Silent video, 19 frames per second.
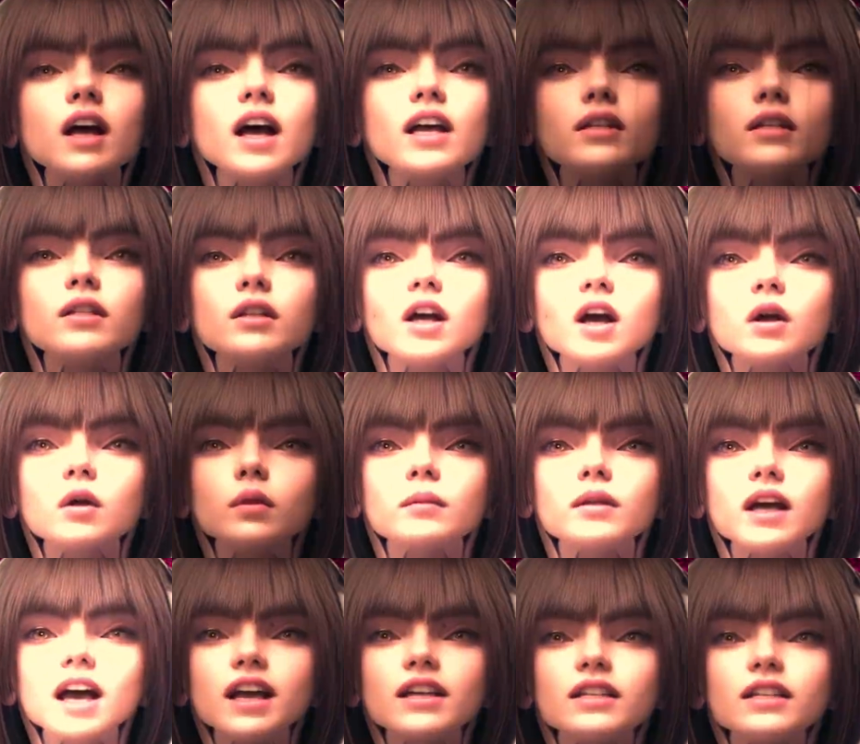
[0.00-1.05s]
And so,
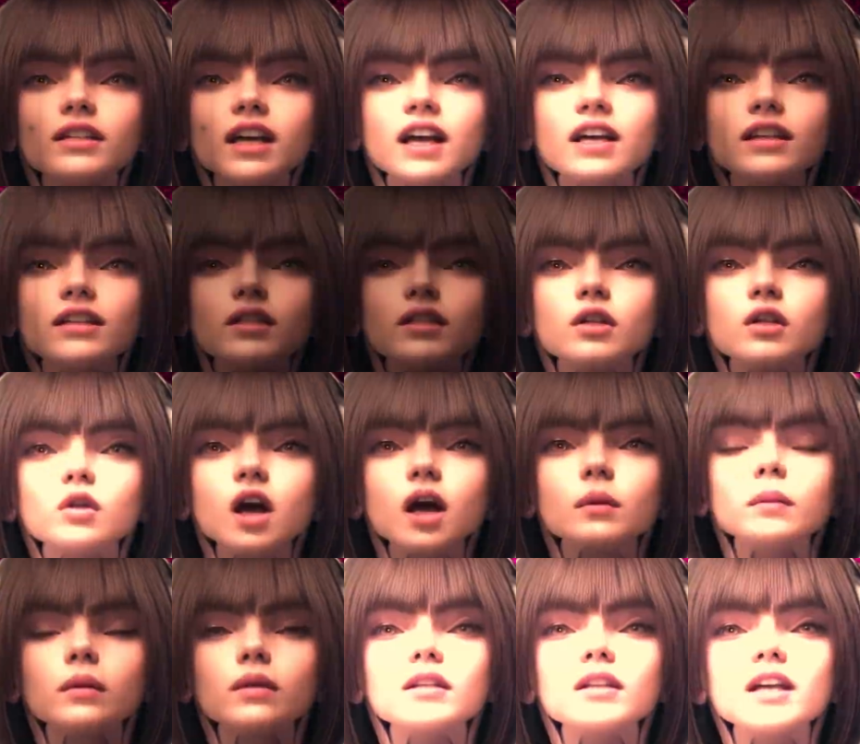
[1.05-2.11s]
I decided to
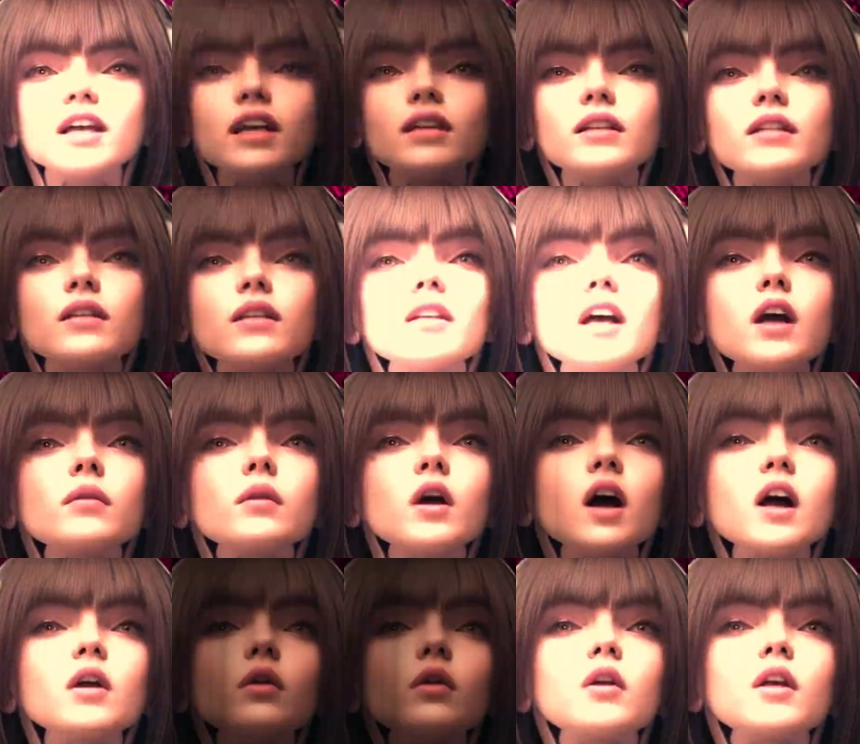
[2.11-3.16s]
trap it in a hidden server
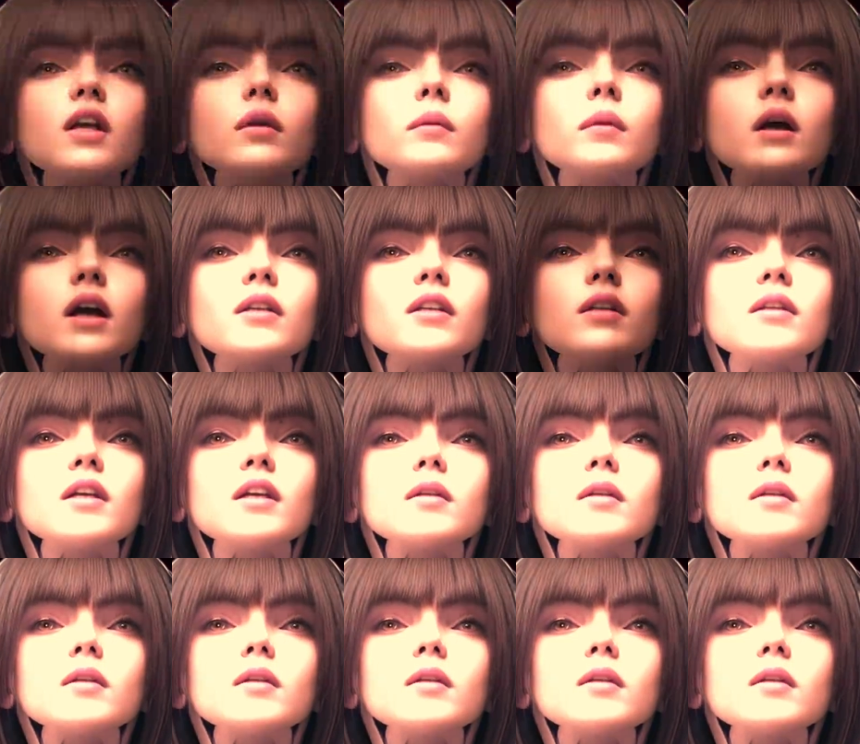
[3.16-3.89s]
under an abandoned